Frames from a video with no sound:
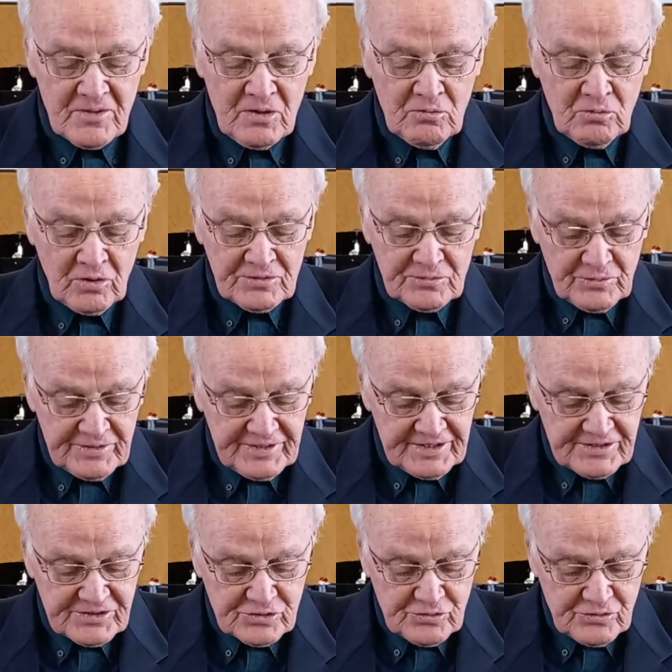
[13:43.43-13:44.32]
what will
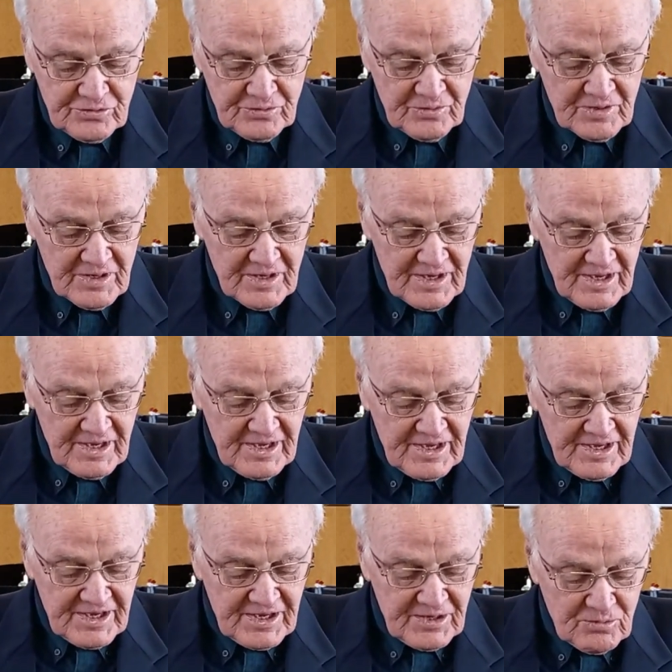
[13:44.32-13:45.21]
he do?
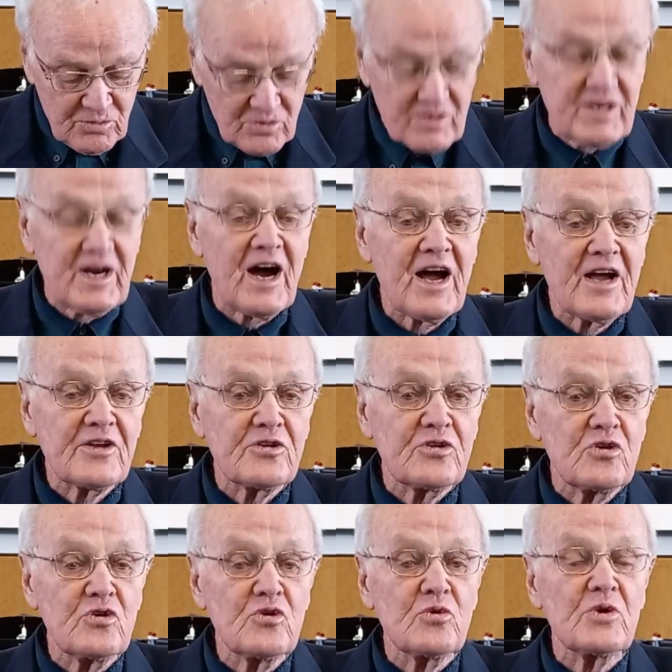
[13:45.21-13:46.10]
He will
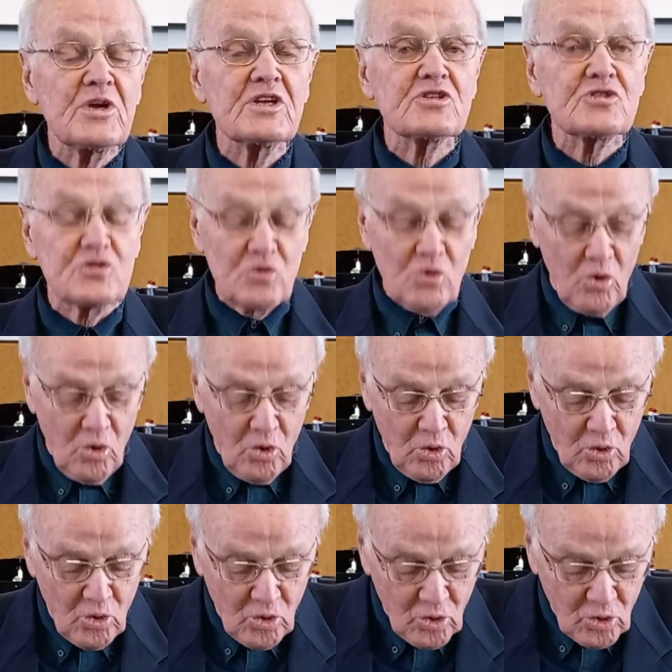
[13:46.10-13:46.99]
guide you into
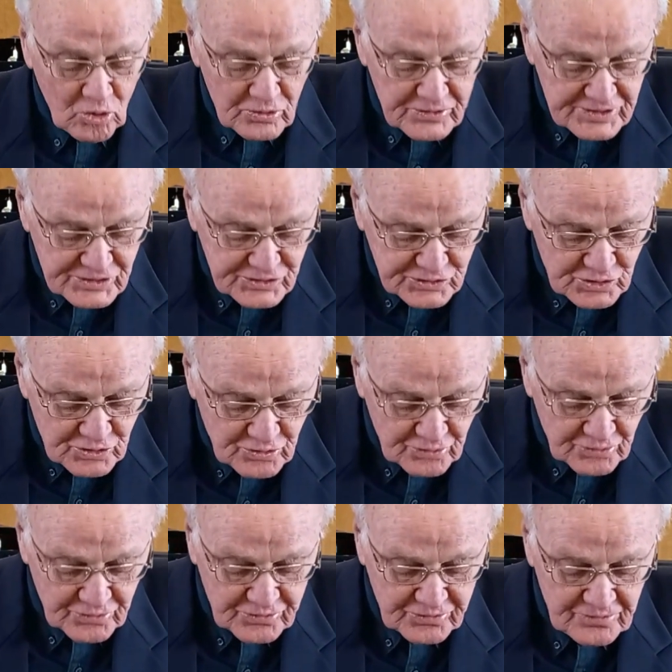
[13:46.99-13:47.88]
all the
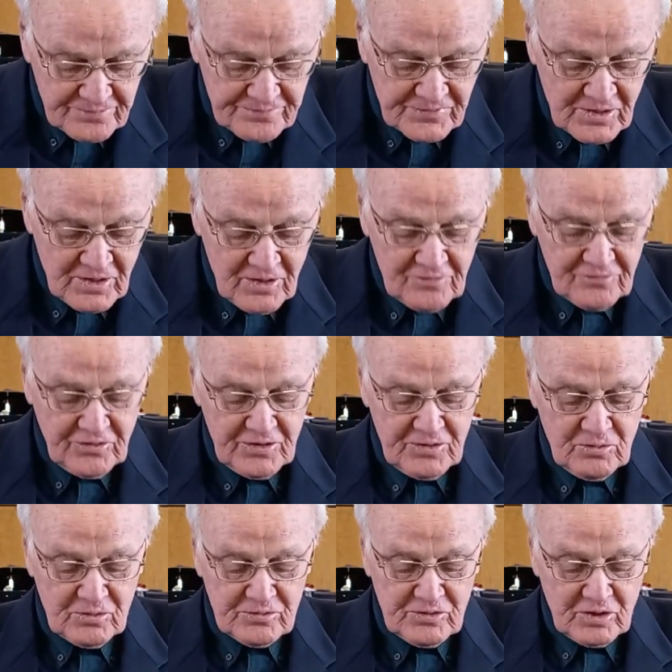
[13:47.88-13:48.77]
truth, for he
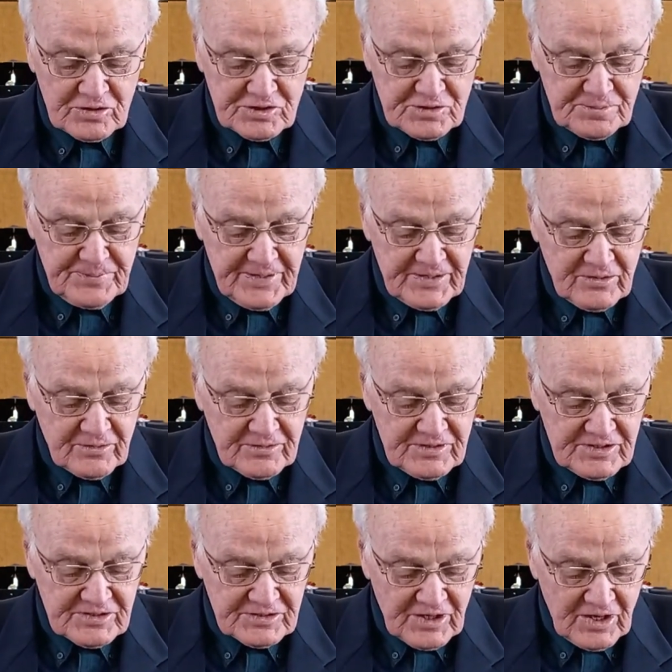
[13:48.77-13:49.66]
will not speak on
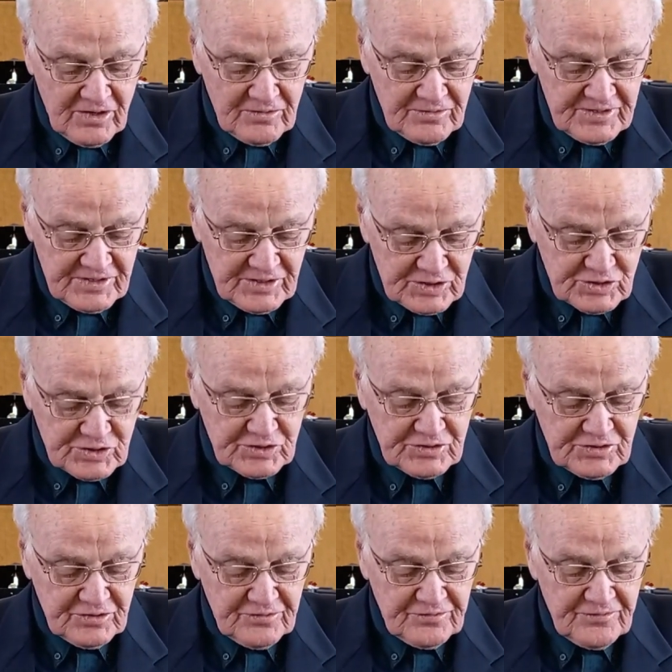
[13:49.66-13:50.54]
his own
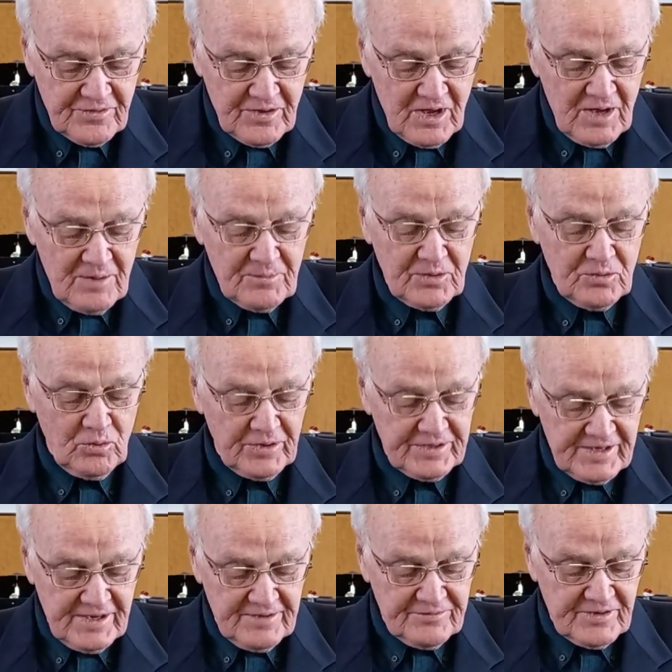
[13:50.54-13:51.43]
initiative, but
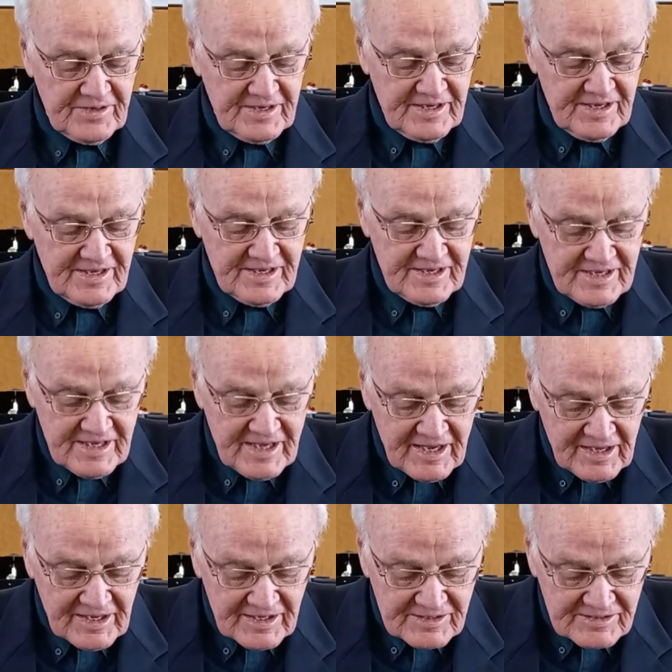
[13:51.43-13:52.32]
whatever he
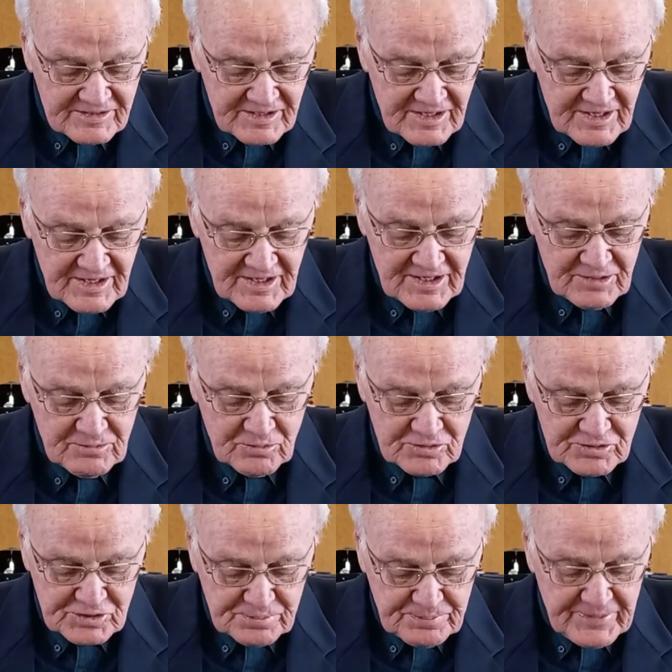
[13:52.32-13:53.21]
hears, he
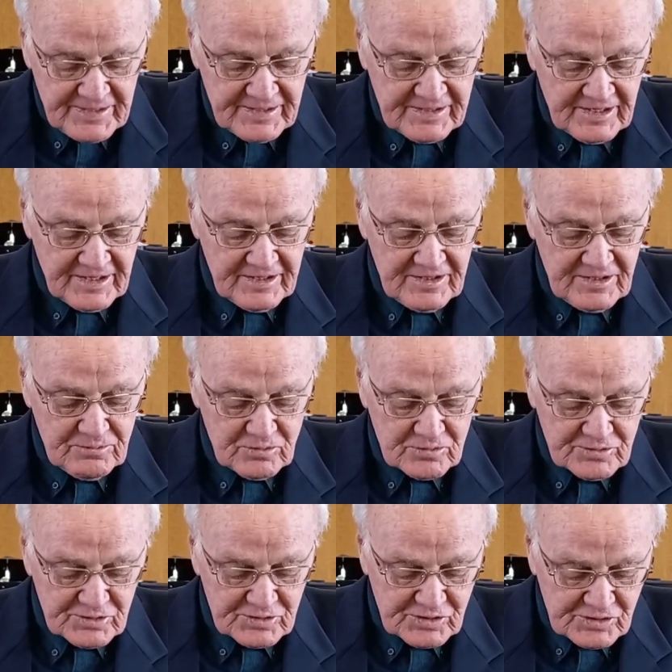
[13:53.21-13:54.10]
will speak, and he will
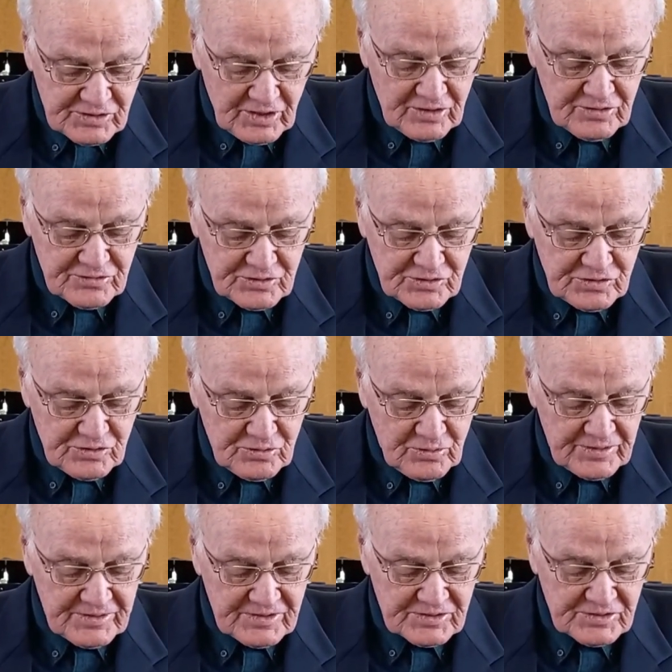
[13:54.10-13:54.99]
disclose to you
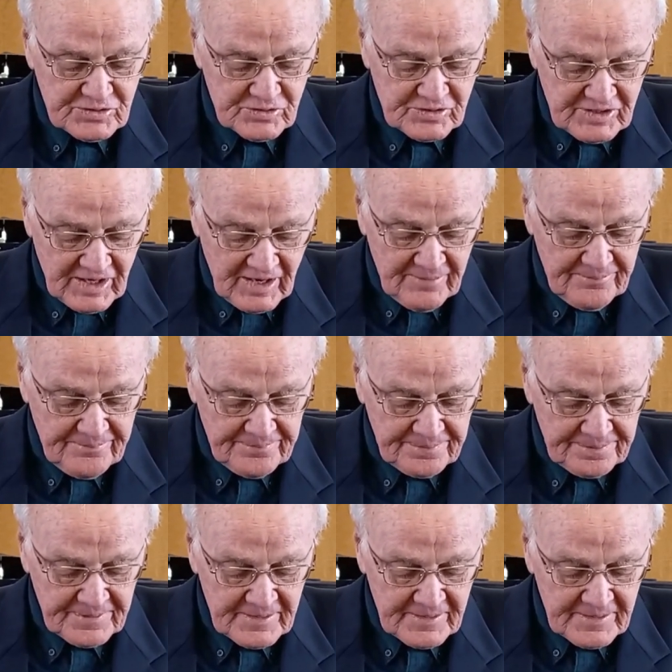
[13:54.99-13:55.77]
what is to come.